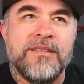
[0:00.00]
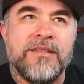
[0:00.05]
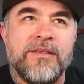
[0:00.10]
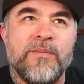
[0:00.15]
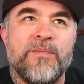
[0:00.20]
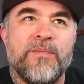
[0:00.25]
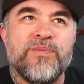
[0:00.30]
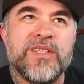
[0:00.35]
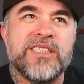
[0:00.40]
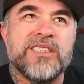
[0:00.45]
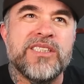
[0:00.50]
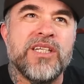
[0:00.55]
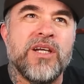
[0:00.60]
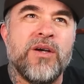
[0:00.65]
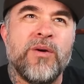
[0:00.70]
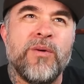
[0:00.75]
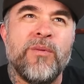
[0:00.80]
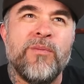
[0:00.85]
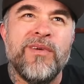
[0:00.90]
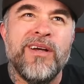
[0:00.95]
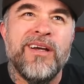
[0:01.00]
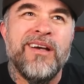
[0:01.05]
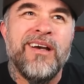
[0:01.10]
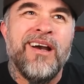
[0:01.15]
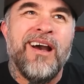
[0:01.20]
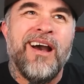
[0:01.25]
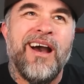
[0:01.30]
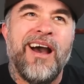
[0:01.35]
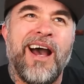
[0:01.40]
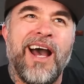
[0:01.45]
So
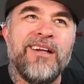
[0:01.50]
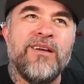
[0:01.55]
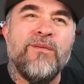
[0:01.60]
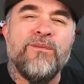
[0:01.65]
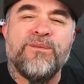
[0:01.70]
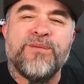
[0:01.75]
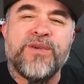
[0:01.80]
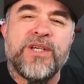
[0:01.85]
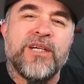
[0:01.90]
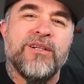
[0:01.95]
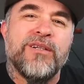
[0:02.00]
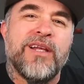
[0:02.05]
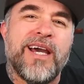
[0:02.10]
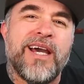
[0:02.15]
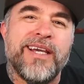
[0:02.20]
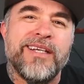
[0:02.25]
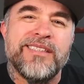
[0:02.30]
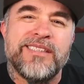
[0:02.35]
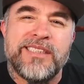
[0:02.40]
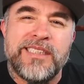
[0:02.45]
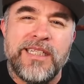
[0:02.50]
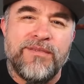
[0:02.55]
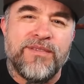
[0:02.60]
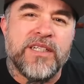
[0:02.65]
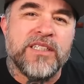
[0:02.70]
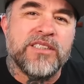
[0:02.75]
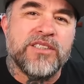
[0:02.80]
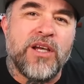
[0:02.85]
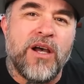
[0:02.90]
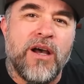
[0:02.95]
I don't feel like Steve
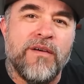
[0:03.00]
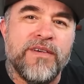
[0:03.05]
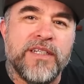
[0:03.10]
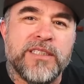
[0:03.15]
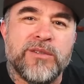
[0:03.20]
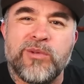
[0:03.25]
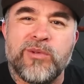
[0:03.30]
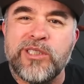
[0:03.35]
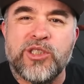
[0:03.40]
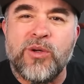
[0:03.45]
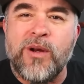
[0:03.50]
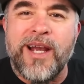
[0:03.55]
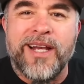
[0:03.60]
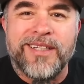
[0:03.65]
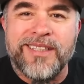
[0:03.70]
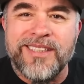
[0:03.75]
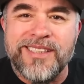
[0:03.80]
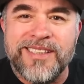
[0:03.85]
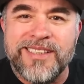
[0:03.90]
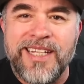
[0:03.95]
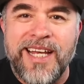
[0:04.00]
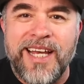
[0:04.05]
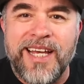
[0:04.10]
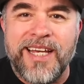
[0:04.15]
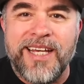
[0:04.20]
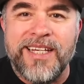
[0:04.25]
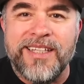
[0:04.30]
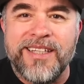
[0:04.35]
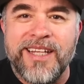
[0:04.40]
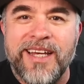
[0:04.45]
Gonsalves was trying to
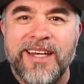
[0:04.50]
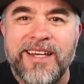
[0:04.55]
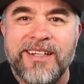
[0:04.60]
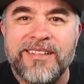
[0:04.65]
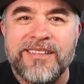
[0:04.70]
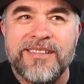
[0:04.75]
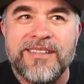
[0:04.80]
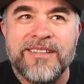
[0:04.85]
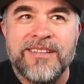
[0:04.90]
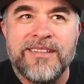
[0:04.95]
say that